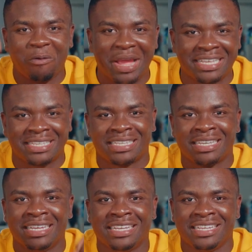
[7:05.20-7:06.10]
weights,
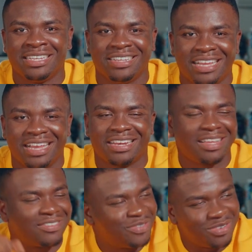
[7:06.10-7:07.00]
you know, and
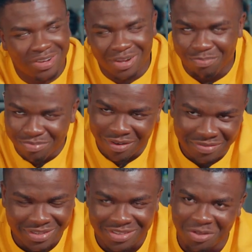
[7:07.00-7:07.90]
I thought, bro,
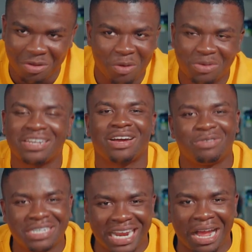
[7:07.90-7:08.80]
this no, I
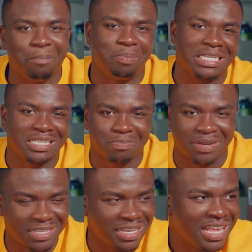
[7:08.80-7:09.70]
wanted like a bench
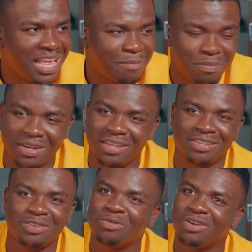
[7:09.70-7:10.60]
pressing. But then
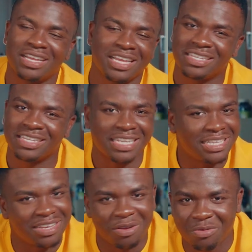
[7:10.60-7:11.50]
you know what? It just
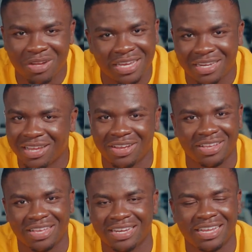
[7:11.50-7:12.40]
ended up working
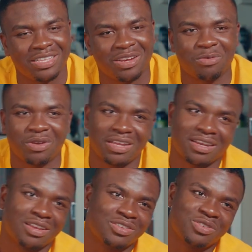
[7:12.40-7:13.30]
out, and ended up
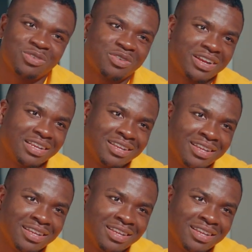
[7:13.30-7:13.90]
working out so great.